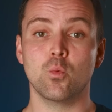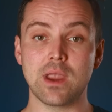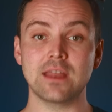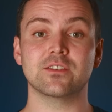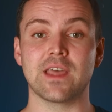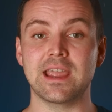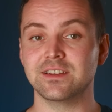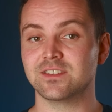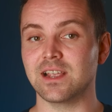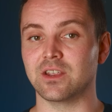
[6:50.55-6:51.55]
We'll get to that
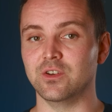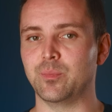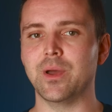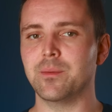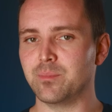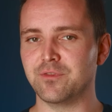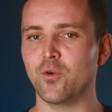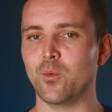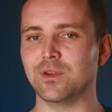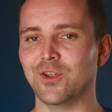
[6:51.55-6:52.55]
in a second, but
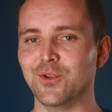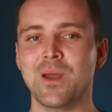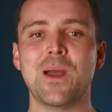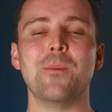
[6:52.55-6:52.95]
before we do,